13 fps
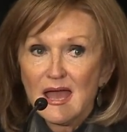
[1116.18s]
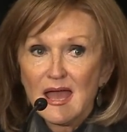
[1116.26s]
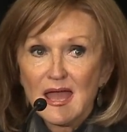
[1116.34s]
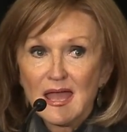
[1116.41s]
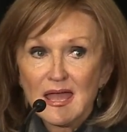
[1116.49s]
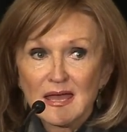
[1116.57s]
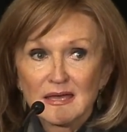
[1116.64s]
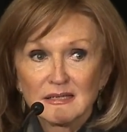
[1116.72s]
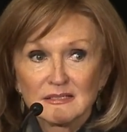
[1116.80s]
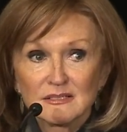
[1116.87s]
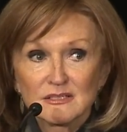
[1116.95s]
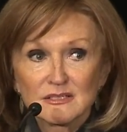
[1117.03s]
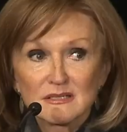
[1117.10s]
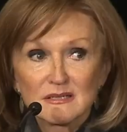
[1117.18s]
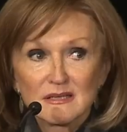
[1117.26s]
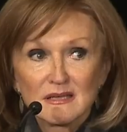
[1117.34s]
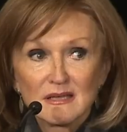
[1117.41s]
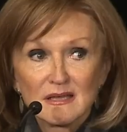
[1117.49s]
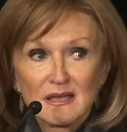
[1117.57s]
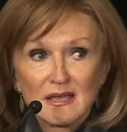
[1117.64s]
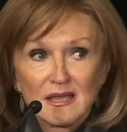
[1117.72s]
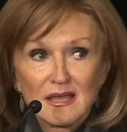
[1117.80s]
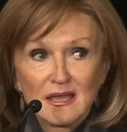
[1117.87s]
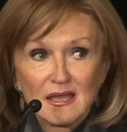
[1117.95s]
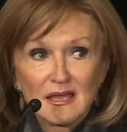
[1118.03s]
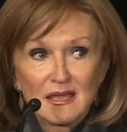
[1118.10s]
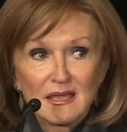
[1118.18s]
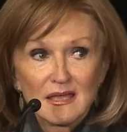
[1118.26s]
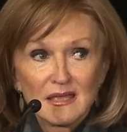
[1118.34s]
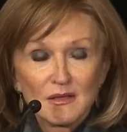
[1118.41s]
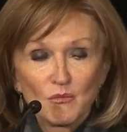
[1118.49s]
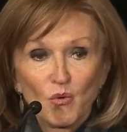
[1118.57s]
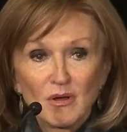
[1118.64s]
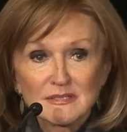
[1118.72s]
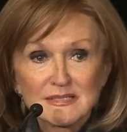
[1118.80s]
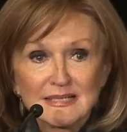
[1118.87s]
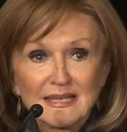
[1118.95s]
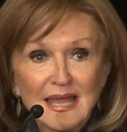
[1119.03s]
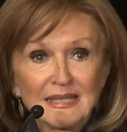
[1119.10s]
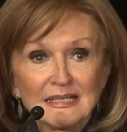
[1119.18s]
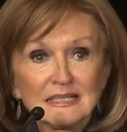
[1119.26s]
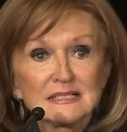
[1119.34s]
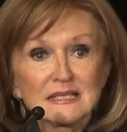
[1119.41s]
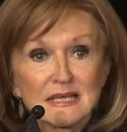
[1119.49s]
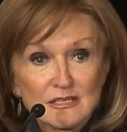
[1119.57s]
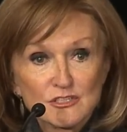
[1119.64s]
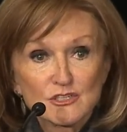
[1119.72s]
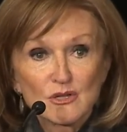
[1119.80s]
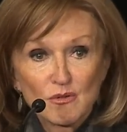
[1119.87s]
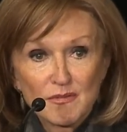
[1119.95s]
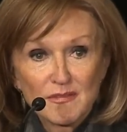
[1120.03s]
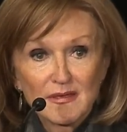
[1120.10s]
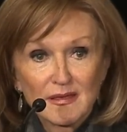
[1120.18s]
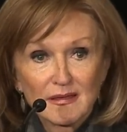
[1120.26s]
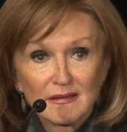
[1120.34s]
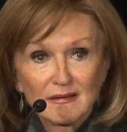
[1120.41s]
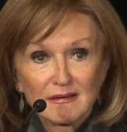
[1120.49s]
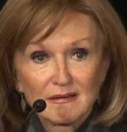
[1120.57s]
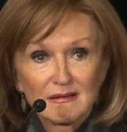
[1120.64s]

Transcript: And it wasn't an intentional thing.